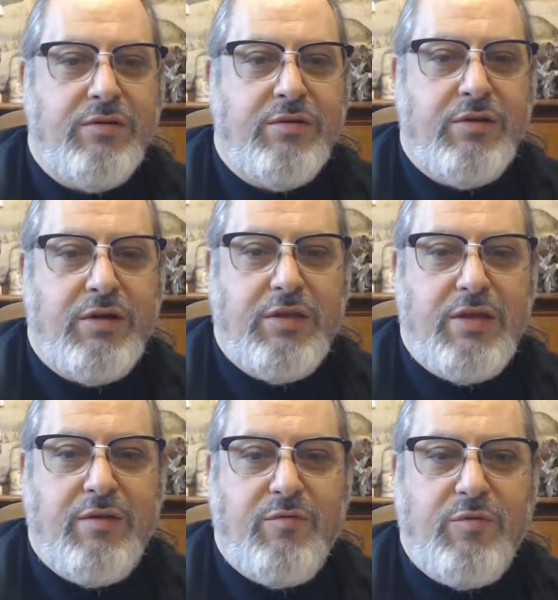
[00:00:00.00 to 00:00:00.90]
And
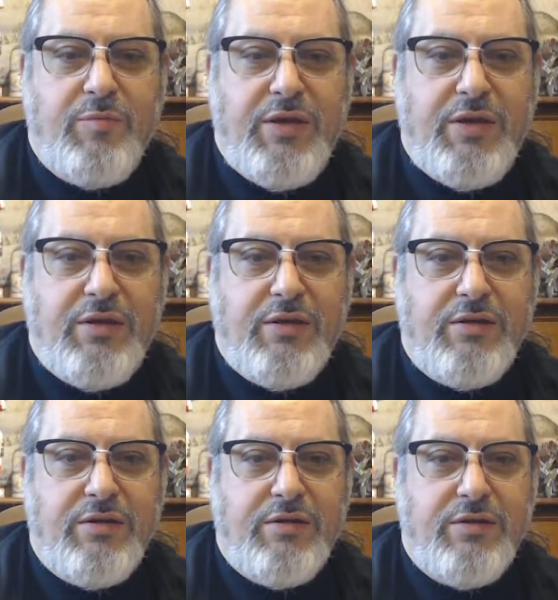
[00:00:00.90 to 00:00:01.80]
that will be
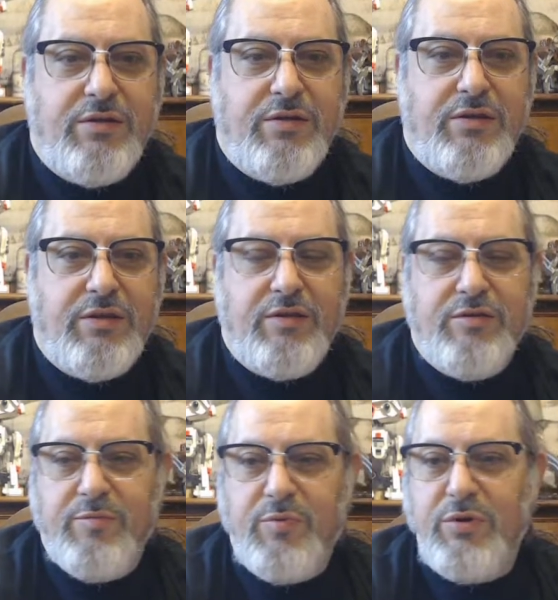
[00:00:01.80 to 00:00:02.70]

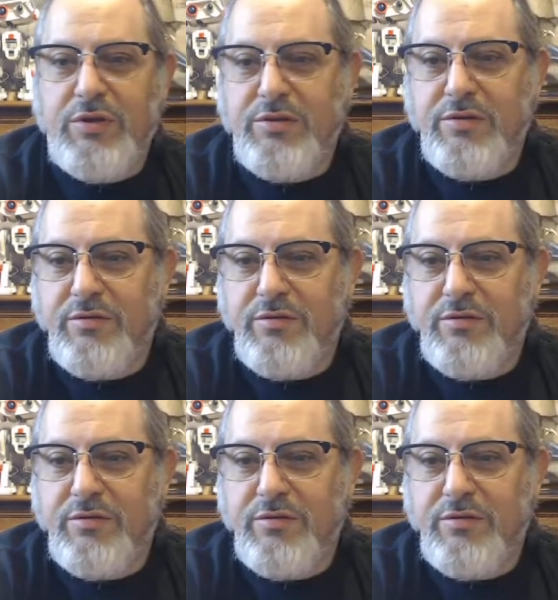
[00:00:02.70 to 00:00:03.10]
1,000 points.